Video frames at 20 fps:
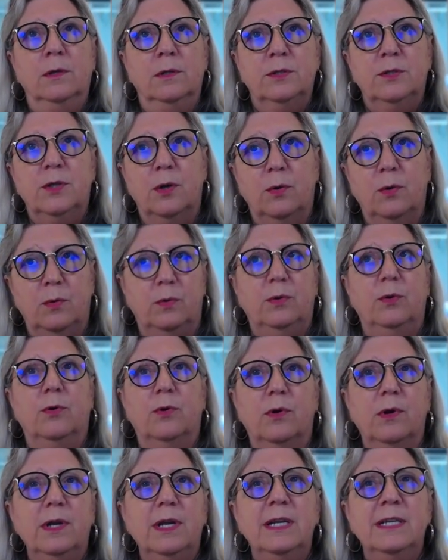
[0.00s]
So
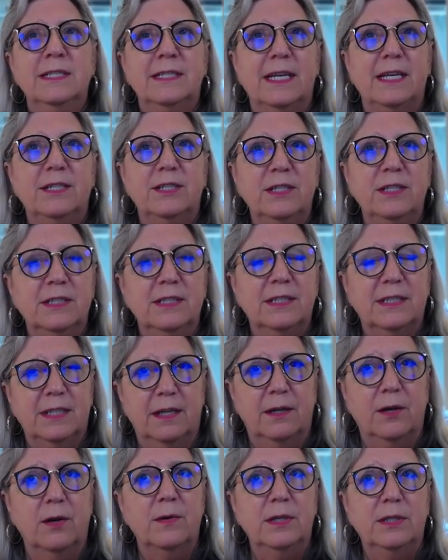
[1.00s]
your organization is
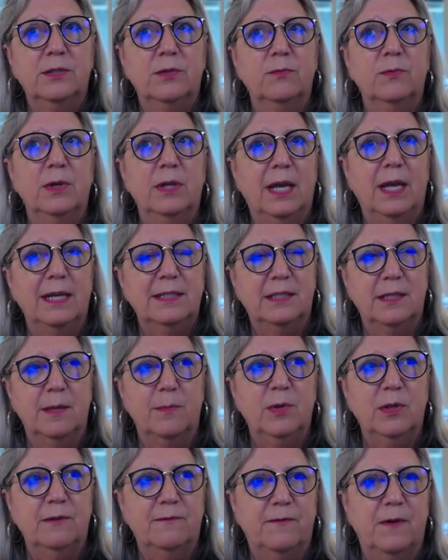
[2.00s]
going to realize
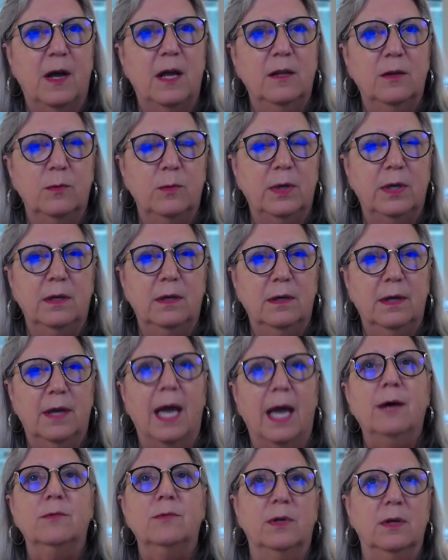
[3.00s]
some of the following
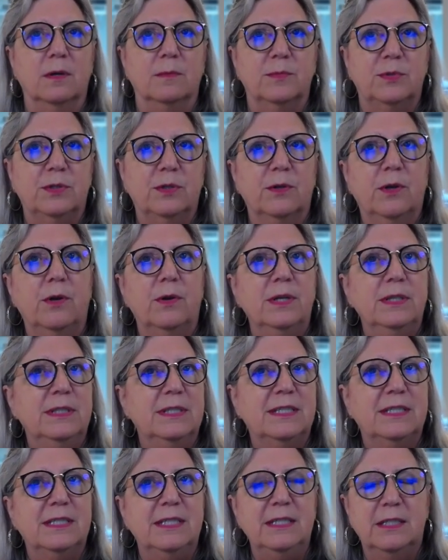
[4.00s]
outcomes. You're going
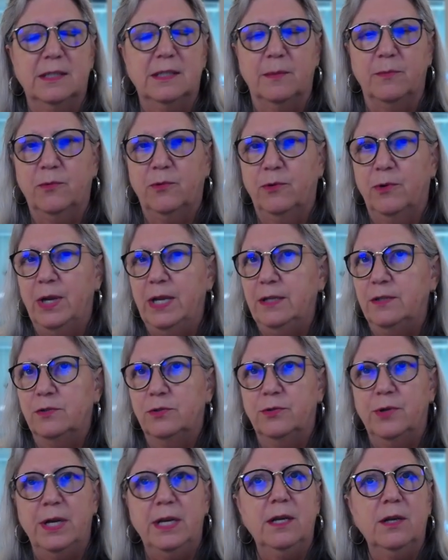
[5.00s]
to see some
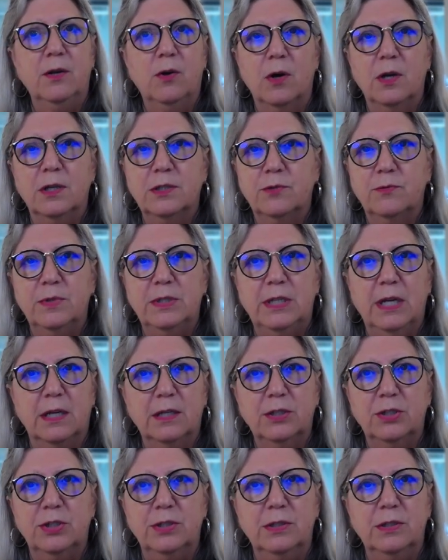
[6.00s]
great training cost
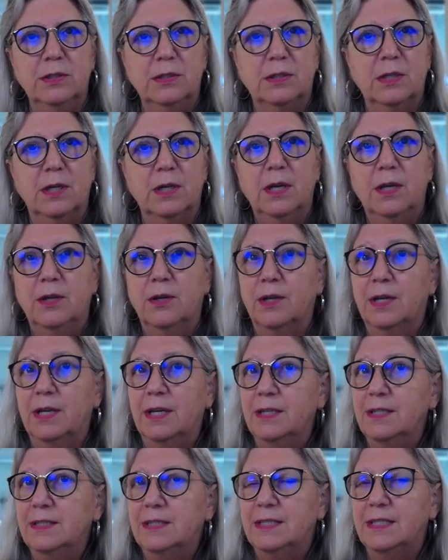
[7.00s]
reductions. You're
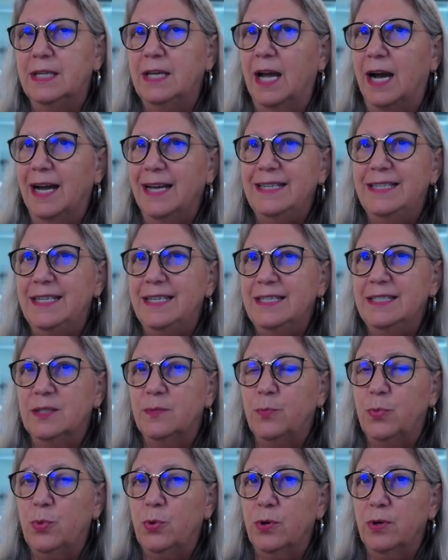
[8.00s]
going to see IT
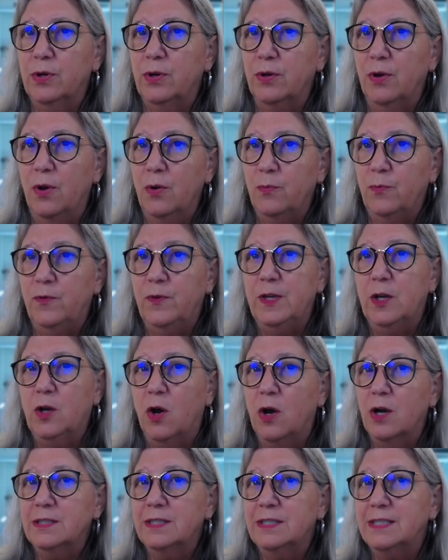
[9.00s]
support, hopefully
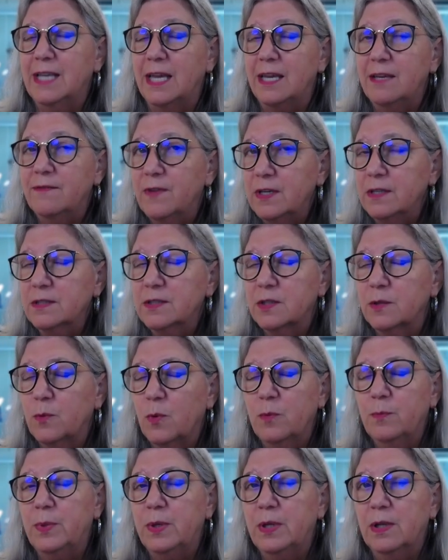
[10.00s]
cost savings. There
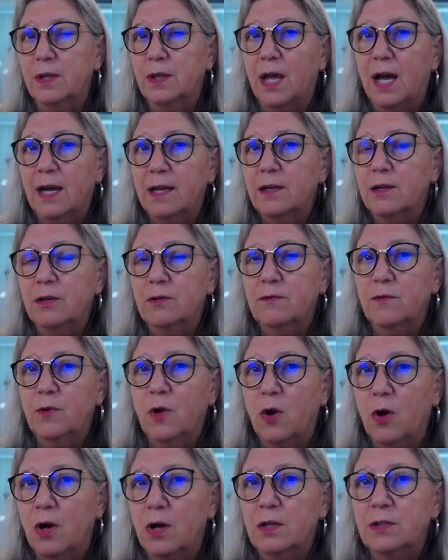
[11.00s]
won't be a lot of
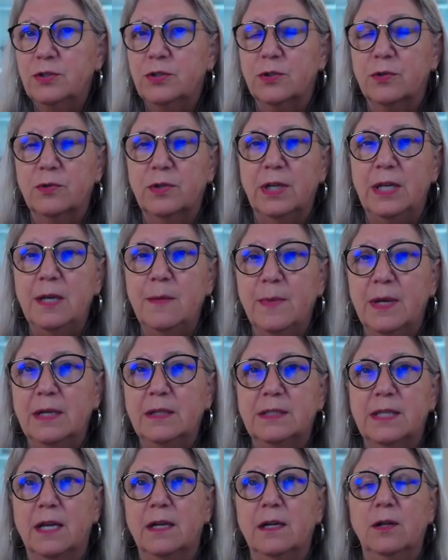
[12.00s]
calls or
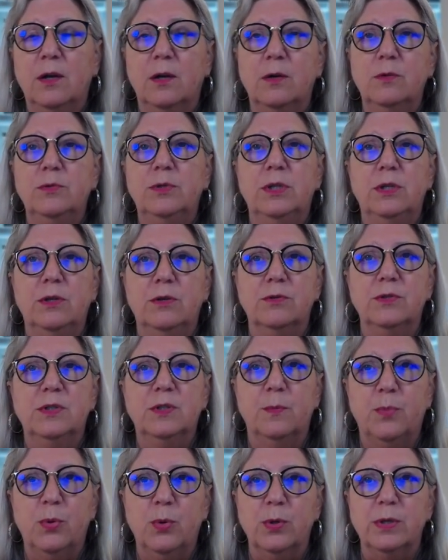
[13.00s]
emails that'll go to your
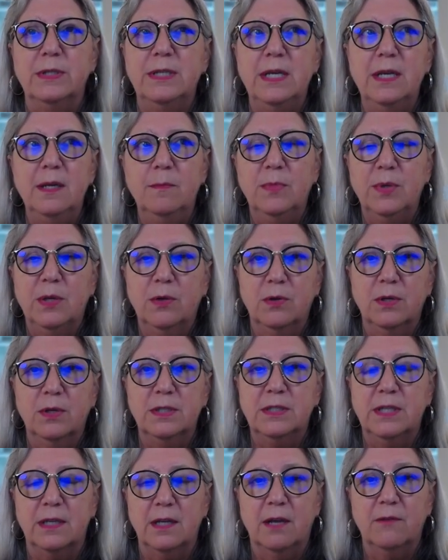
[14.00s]
support team
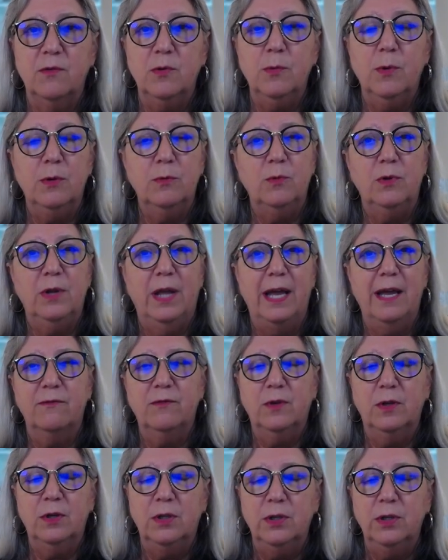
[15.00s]
because everyone will
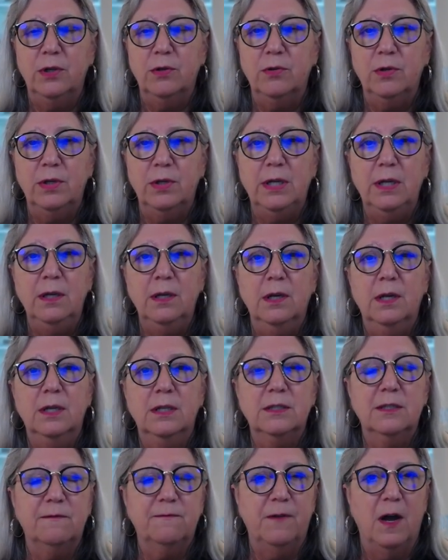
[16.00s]
have clearly
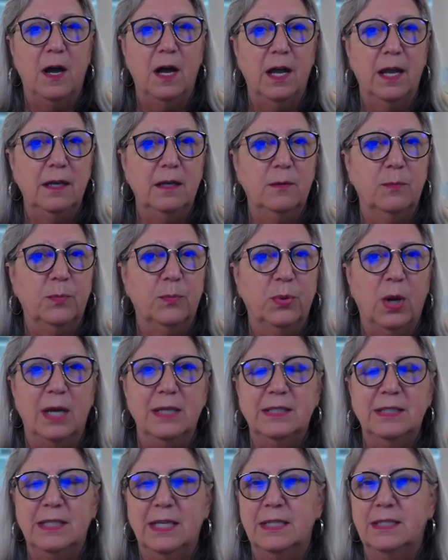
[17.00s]
defined
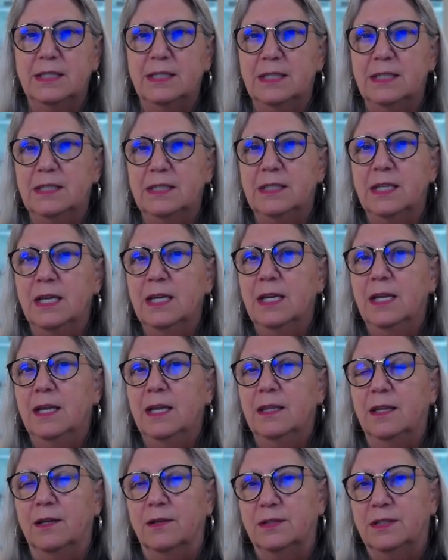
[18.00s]
processes.
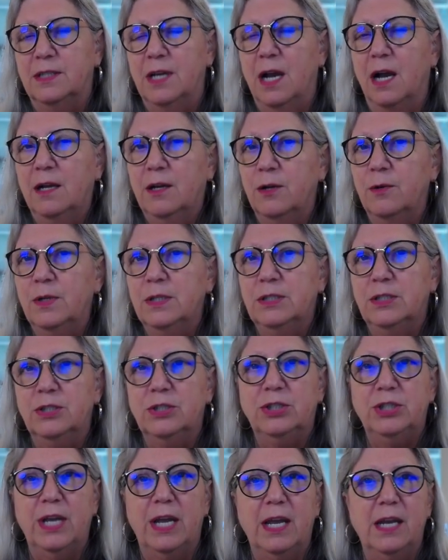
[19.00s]
It's not going
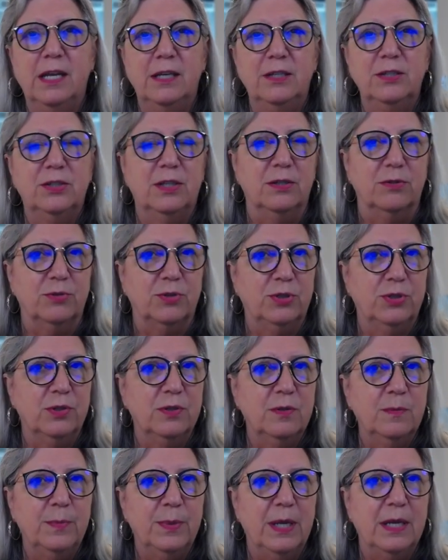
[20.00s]
to change. There
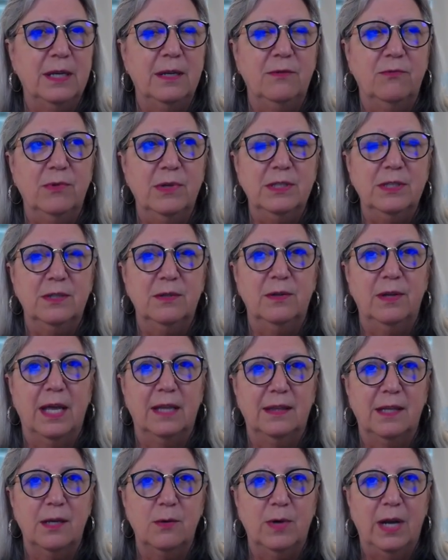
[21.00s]
shouldn't be any reason
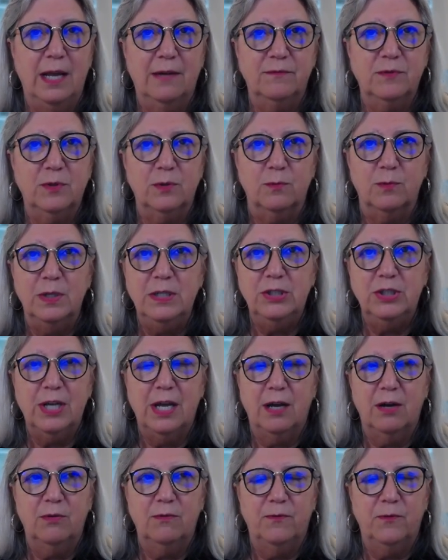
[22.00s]
that they would have to reach
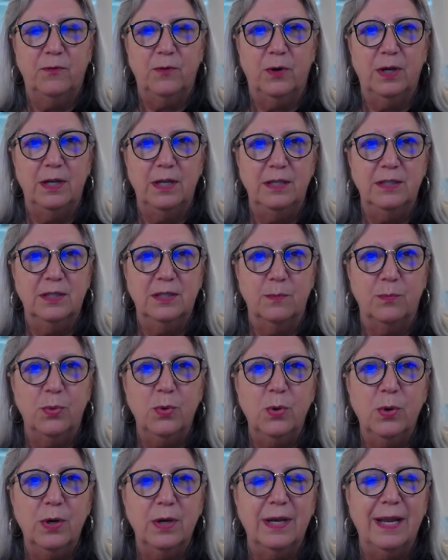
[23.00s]
out for any
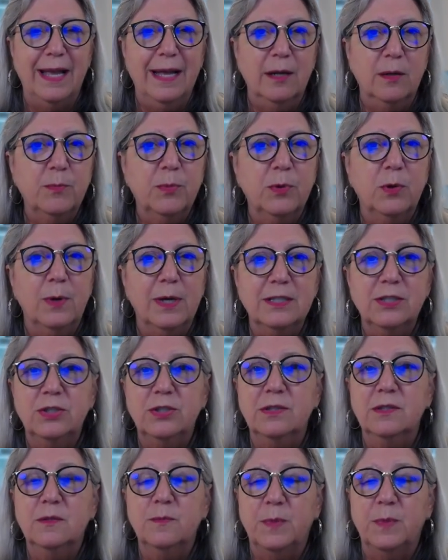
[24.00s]
support help
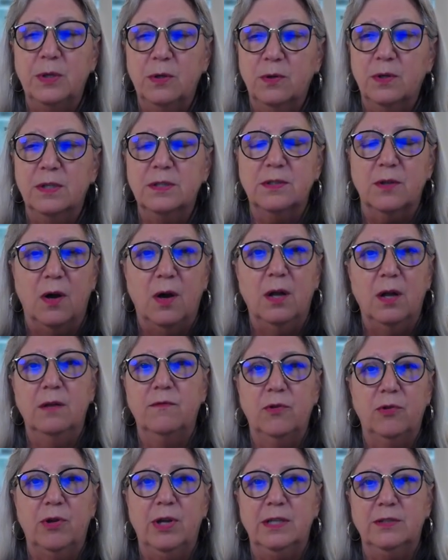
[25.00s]
questions because all
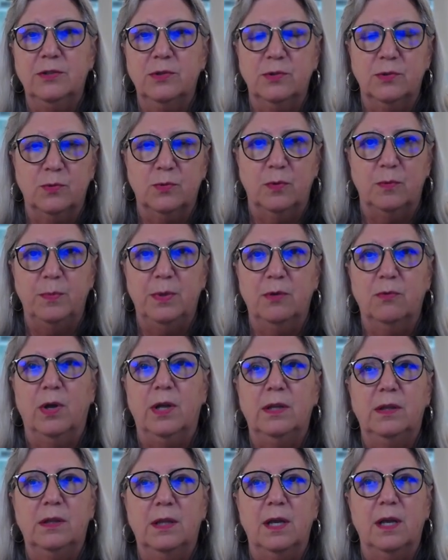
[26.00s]
of their answers will be
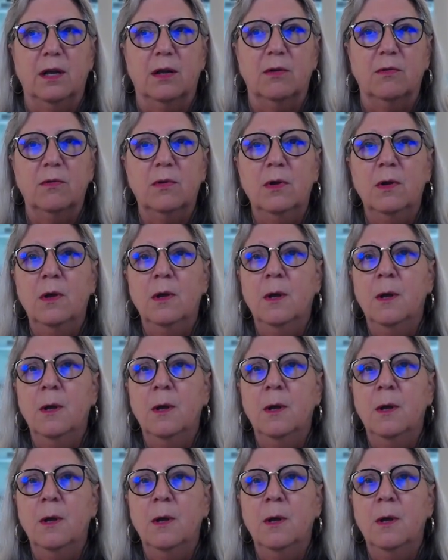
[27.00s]
right there.